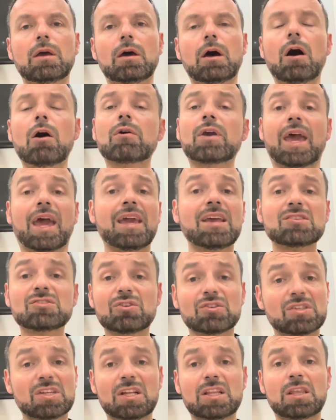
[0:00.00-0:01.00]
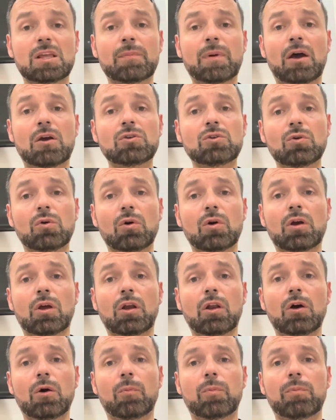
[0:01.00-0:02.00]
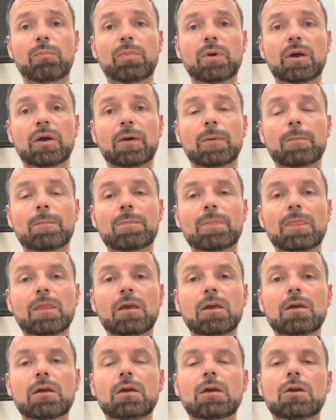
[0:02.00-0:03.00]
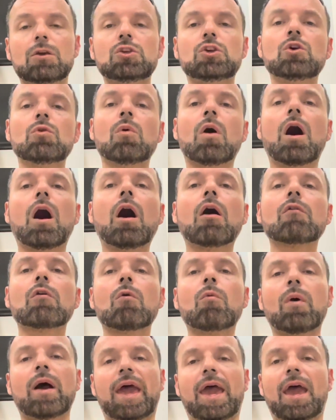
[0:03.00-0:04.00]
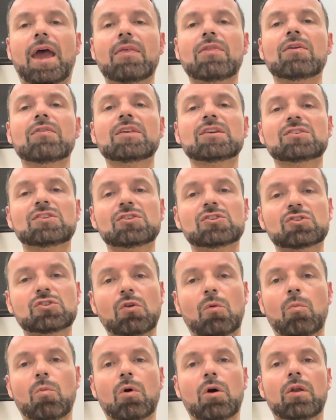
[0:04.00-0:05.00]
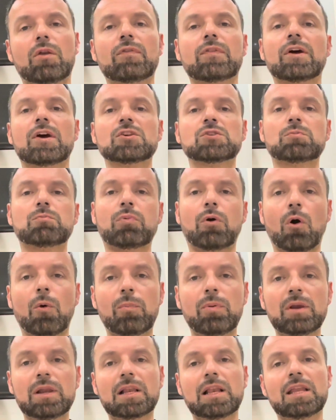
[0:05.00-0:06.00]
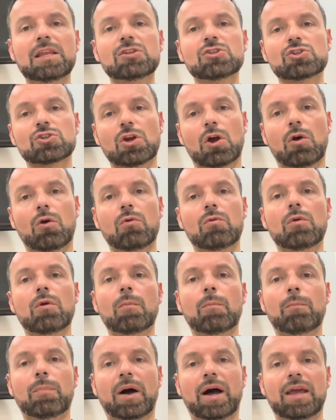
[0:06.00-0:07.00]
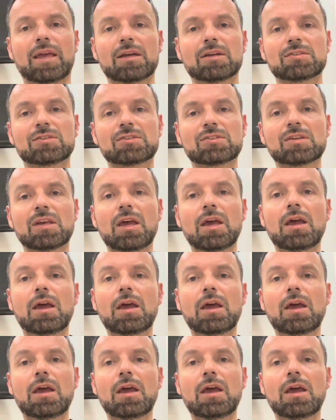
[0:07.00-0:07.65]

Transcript: okay, he's not saying anything about your club, but you are aware that this is someone that has publicly shown bias.